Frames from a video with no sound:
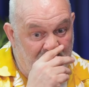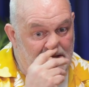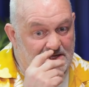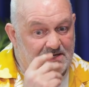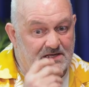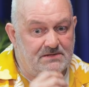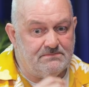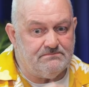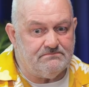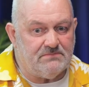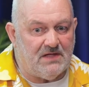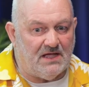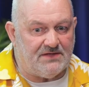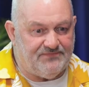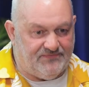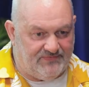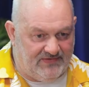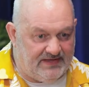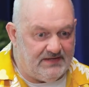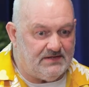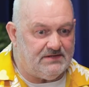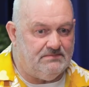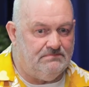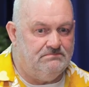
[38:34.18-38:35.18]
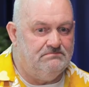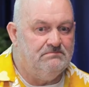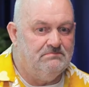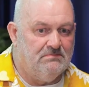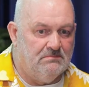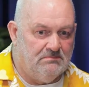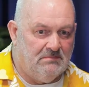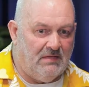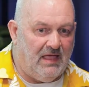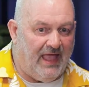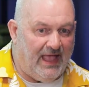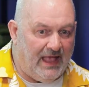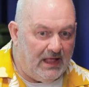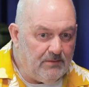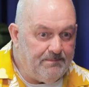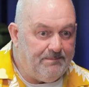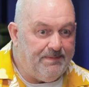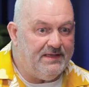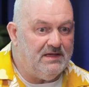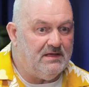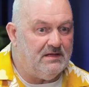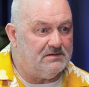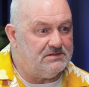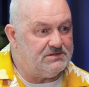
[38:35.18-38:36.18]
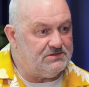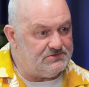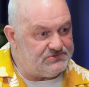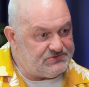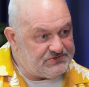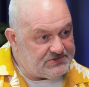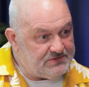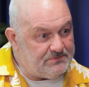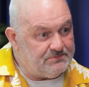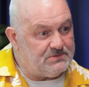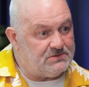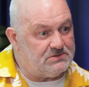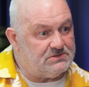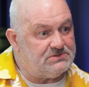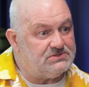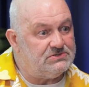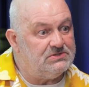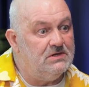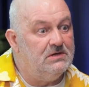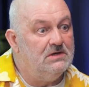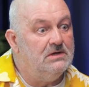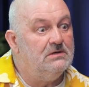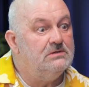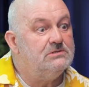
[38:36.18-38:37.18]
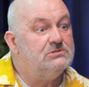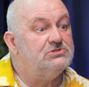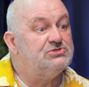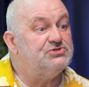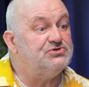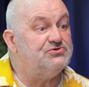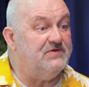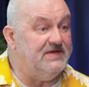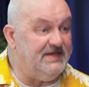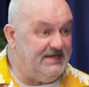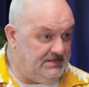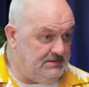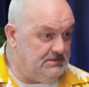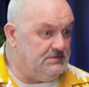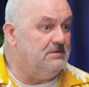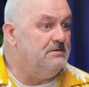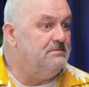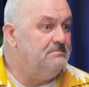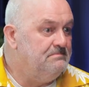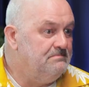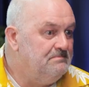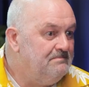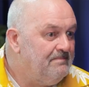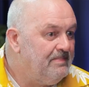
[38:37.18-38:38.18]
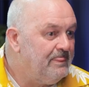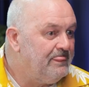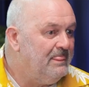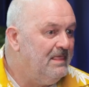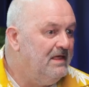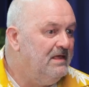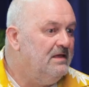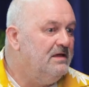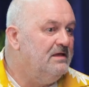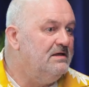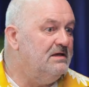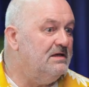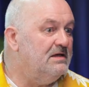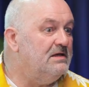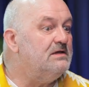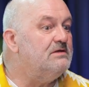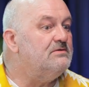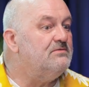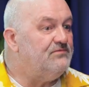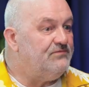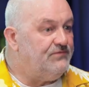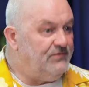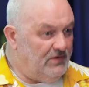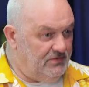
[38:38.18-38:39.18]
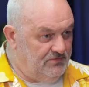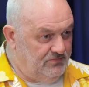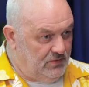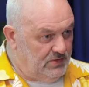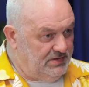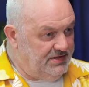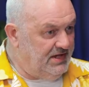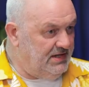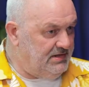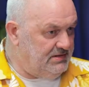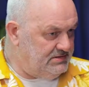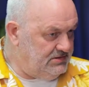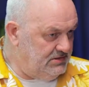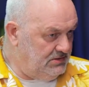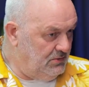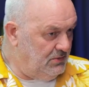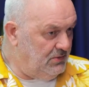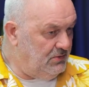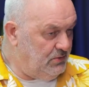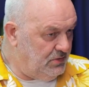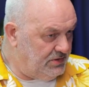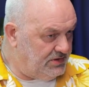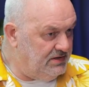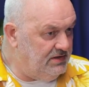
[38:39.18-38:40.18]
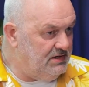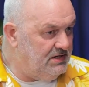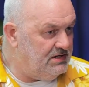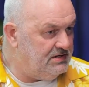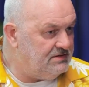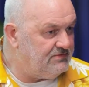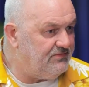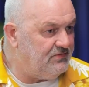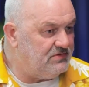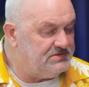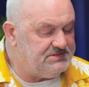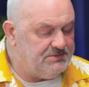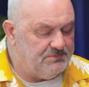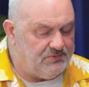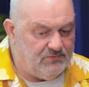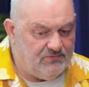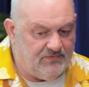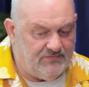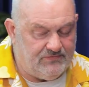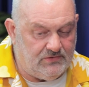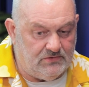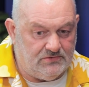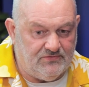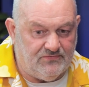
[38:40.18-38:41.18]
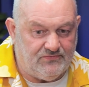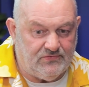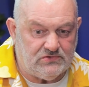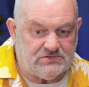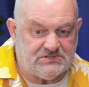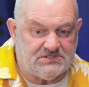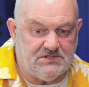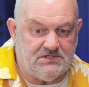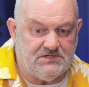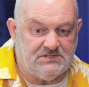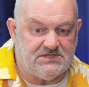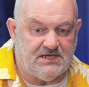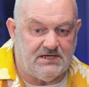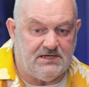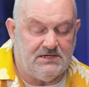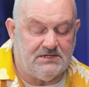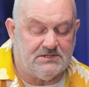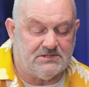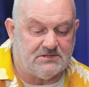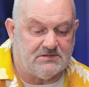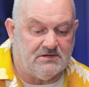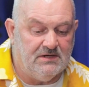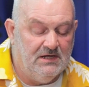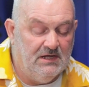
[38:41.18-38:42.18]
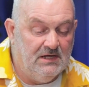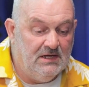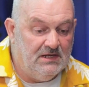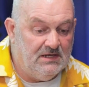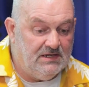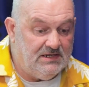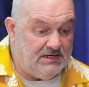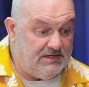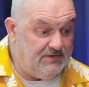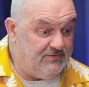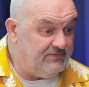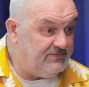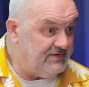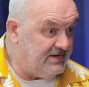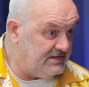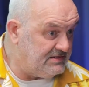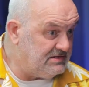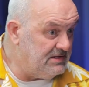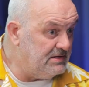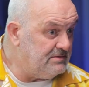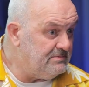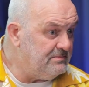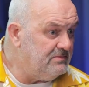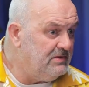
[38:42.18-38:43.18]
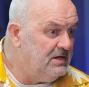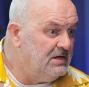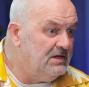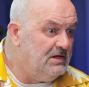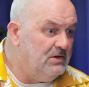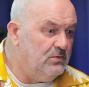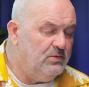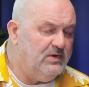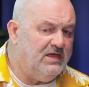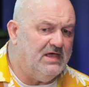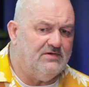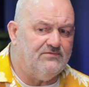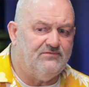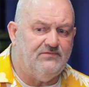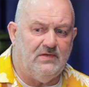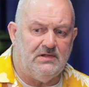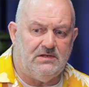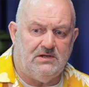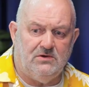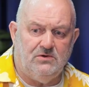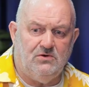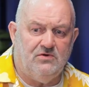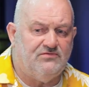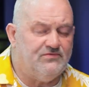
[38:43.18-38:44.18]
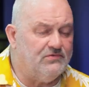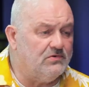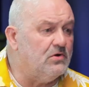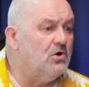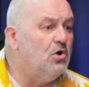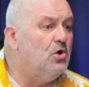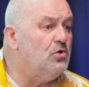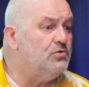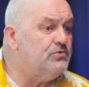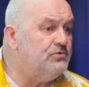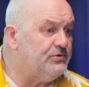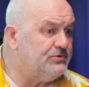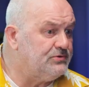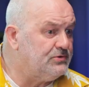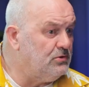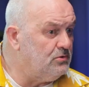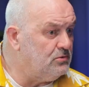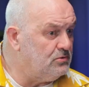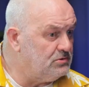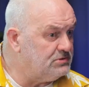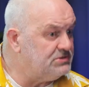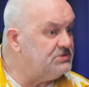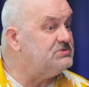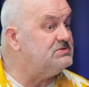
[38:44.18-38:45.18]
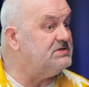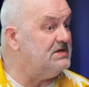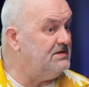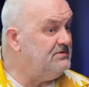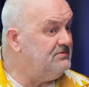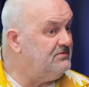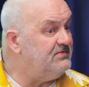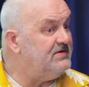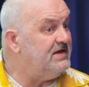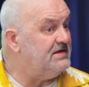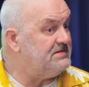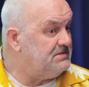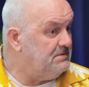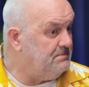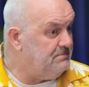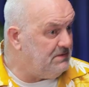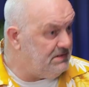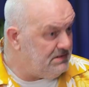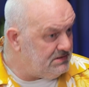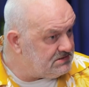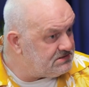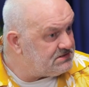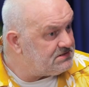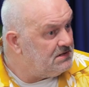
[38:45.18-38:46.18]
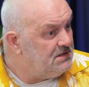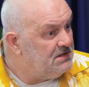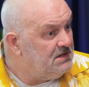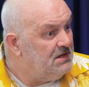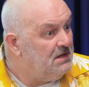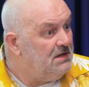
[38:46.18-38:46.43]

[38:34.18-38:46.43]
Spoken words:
I think helping our customers train. Yeah, on one hand, you know, we're working here, for example, with universities here in Vietnam. We have well over 100 courses in Vietnamese,